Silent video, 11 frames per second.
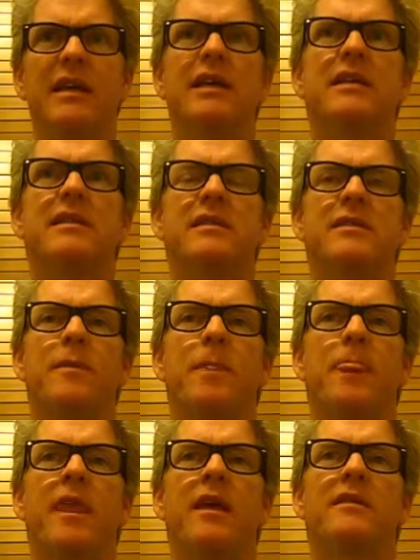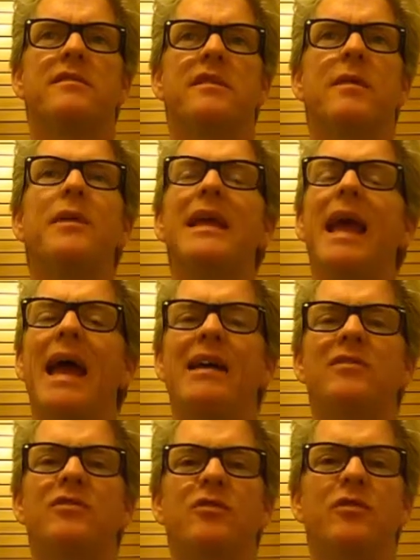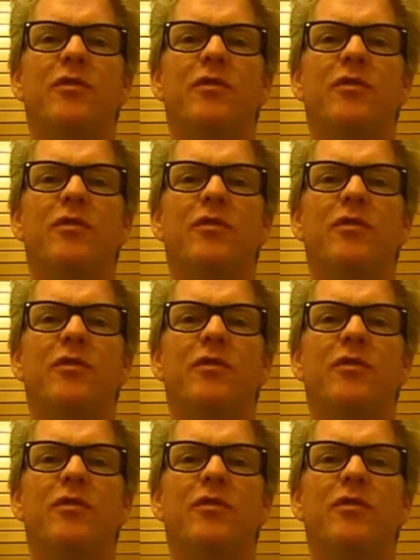is somebody asks you